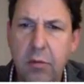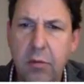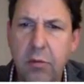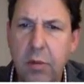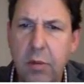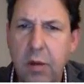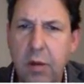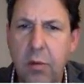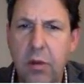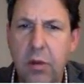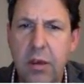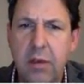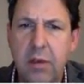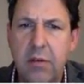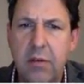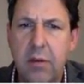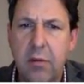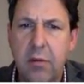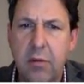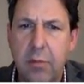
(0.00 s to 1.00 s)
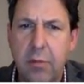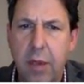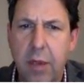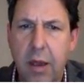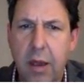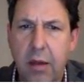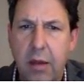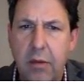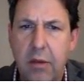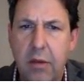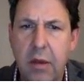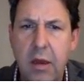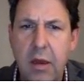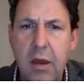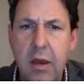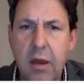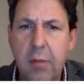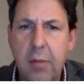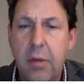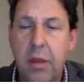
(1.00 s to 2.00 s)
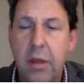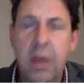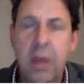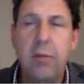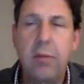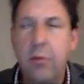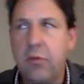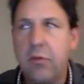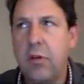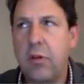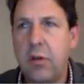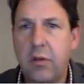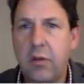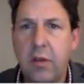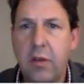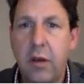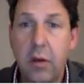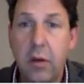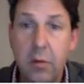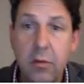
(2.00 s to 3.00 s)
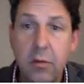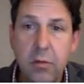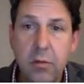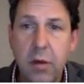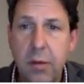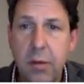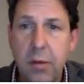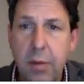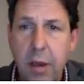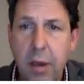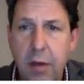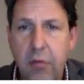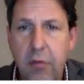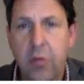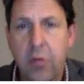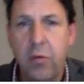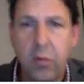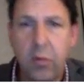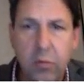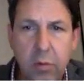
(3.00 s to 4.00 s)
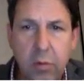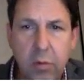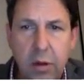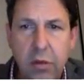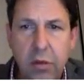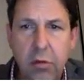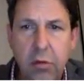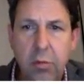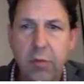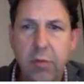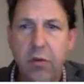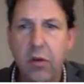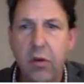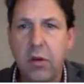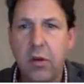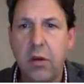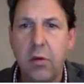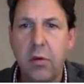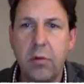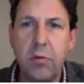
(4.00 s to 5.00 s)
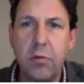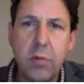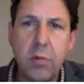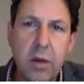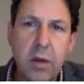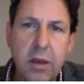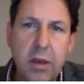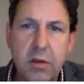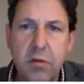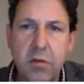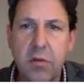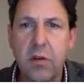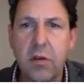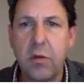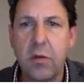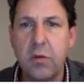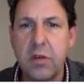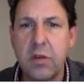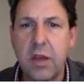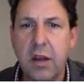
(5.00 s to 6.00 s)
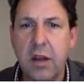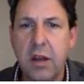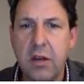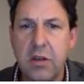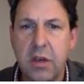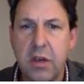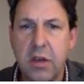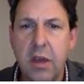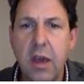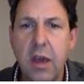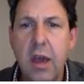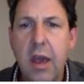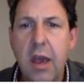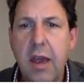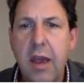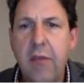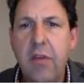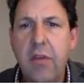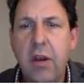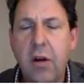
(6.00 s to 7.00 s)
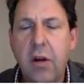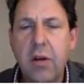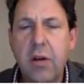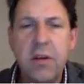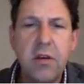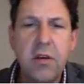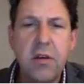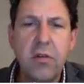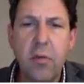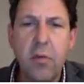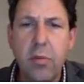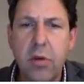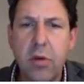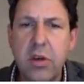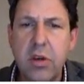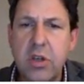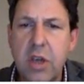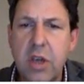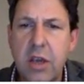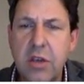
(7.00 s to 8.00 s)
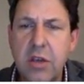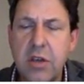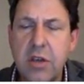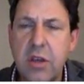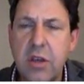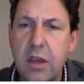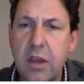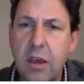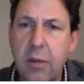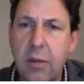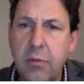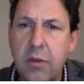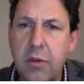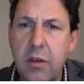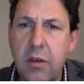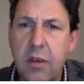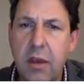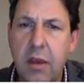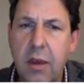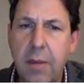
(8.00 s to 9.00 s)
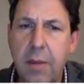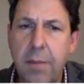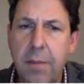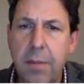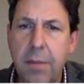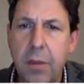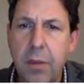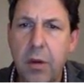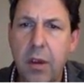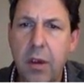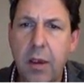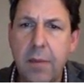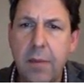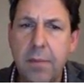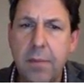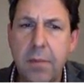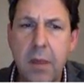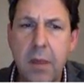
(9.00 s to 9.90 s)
was really what the essay was about. But again, we've tried to say, look, it was really powerful, it was really thought-provoking, it was really interesting or challenging. Have that idea of appreciation that comes in there. Okay?